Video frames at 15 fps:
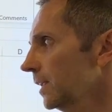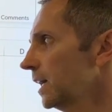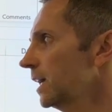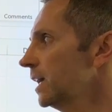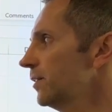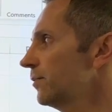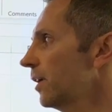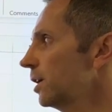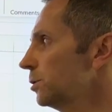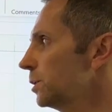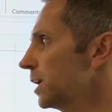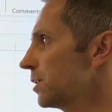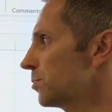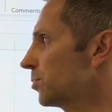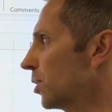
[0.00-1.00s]

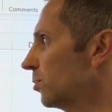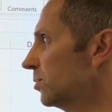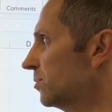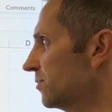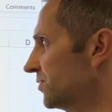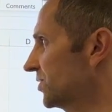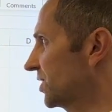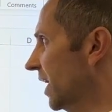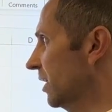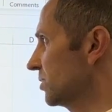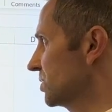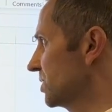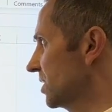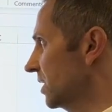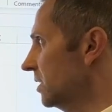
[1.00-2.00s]
Evaluate the problem of
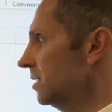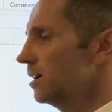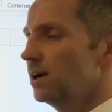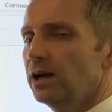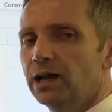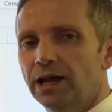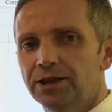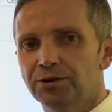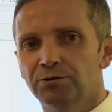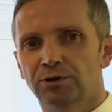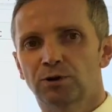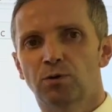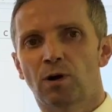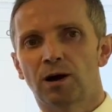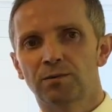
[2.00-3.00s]
scarcity and the
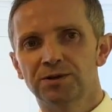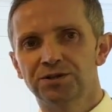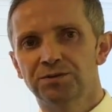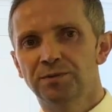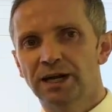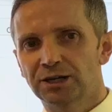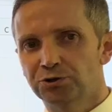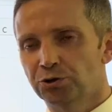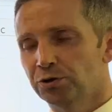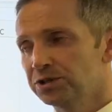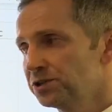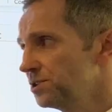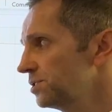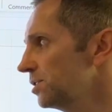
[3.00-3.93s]
requirement to make choices.